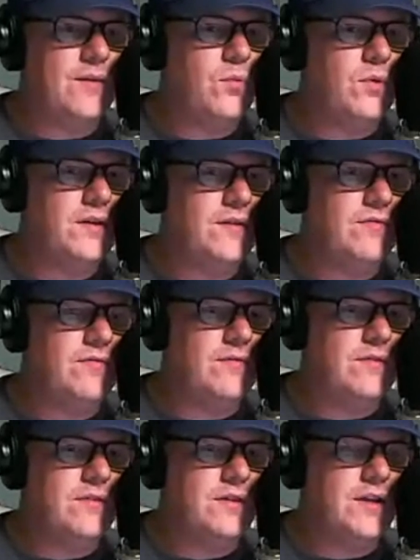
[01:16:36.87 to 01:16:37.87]
he wouldn't have
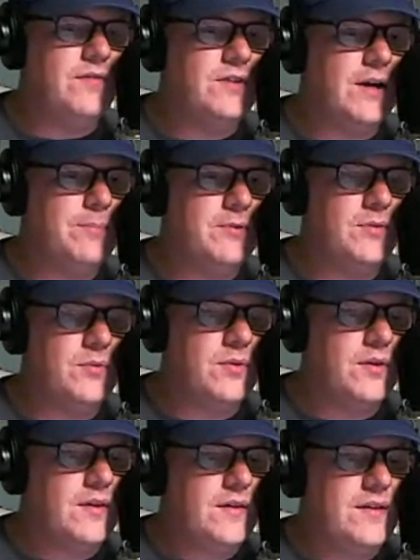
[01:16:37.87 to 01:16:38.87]
lived up to
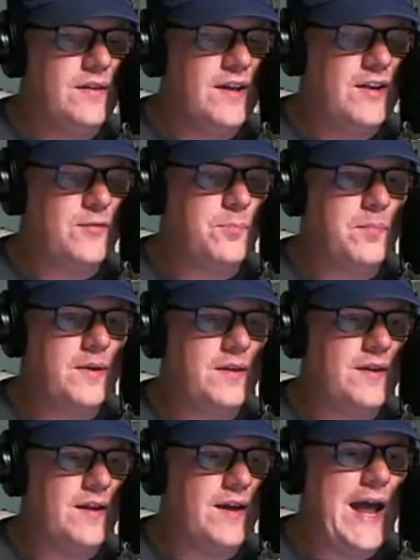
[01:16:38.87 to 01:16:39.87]

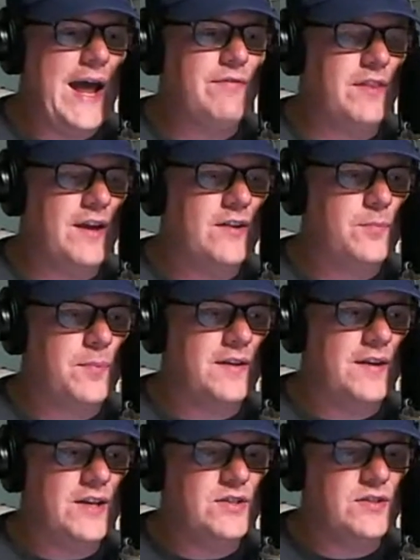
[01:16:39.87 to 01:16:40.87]
half of the
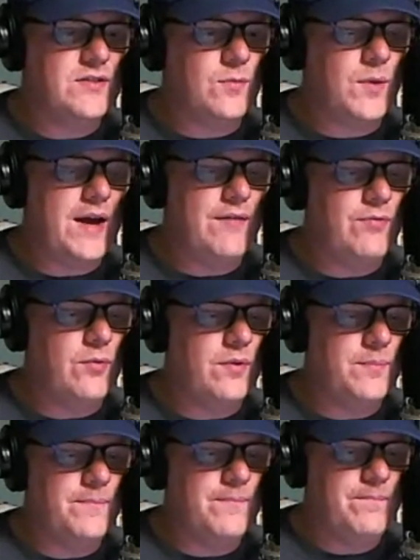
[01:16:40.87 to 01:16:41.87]
expectations we have for him.